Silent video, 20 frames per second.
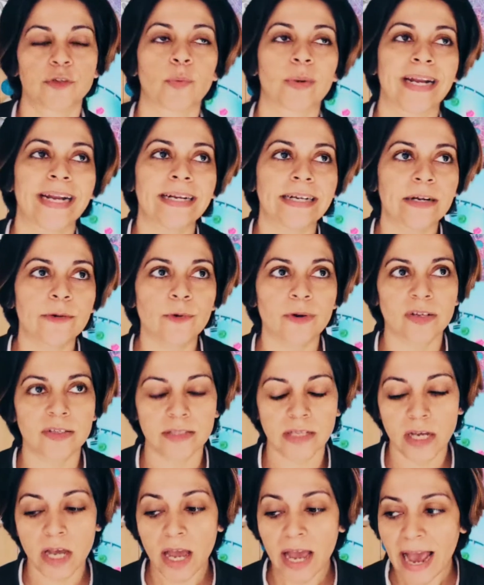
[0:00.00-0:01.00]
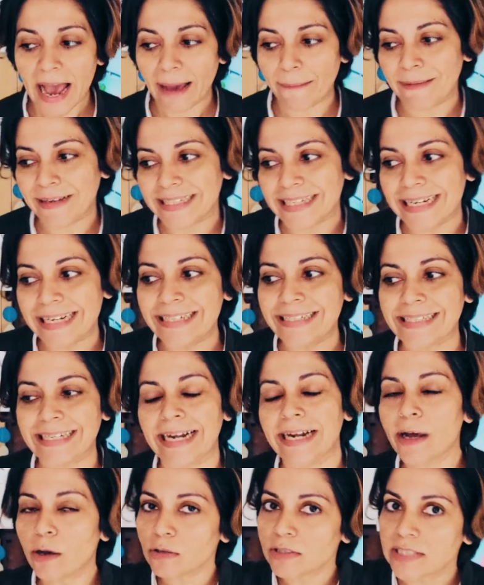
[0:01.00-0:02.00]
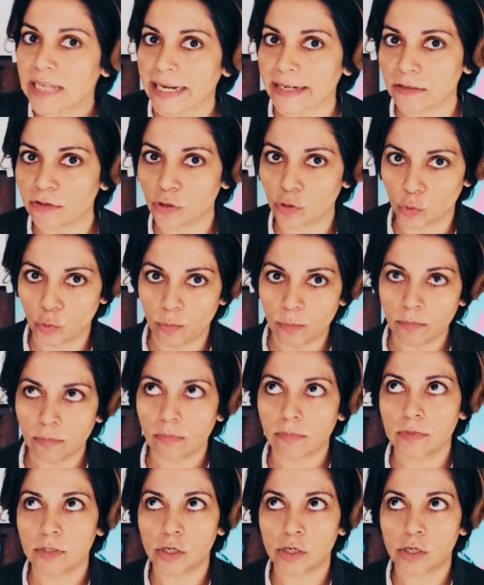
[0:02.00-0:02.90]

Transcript: So what I did was, I basically stayed outside the room.